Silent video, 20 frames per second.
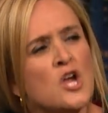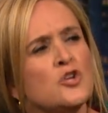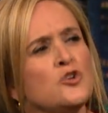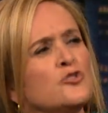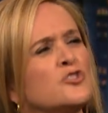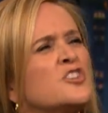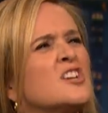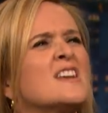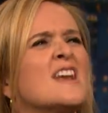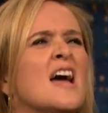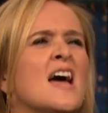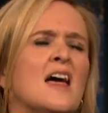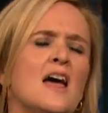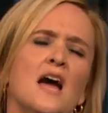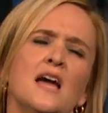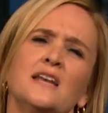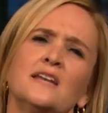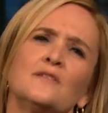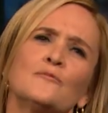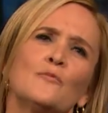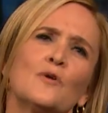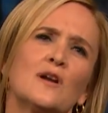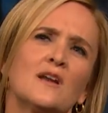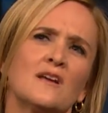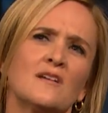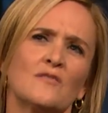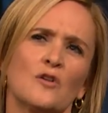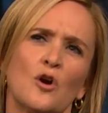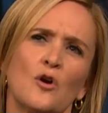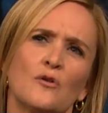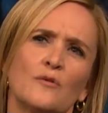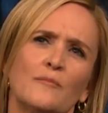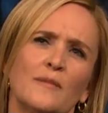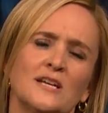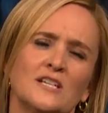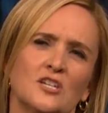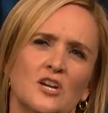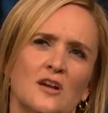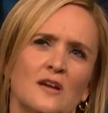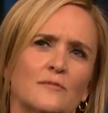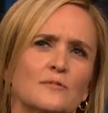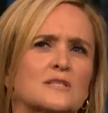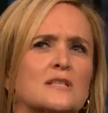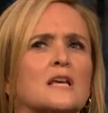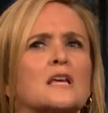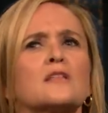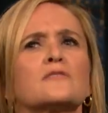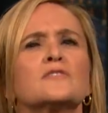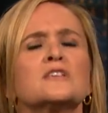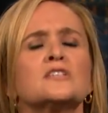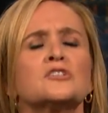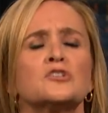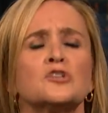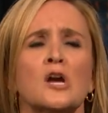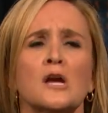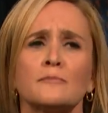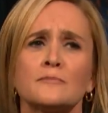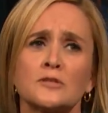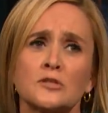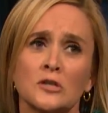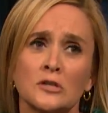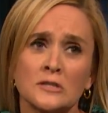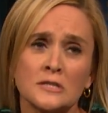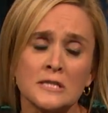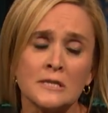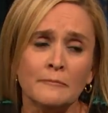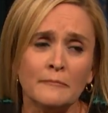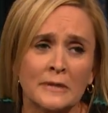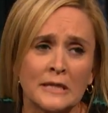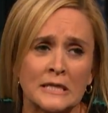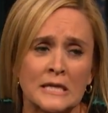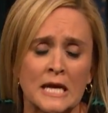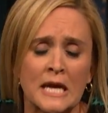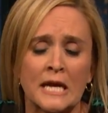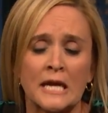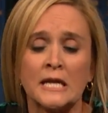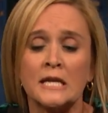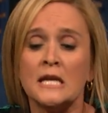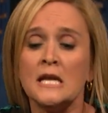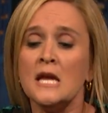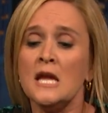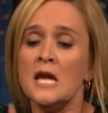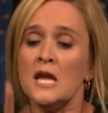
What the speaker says: You should not, I didn't want to go to my job. I was like, this job starts at midnight.